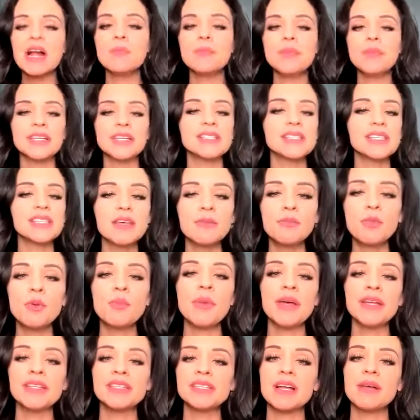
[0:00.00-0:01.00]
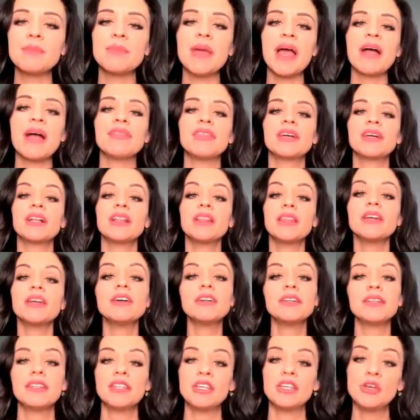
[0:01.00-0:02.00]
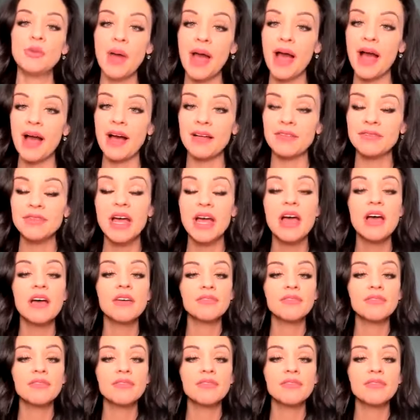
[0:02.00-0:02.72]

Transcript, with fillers: because of the momentum and the clarity that you have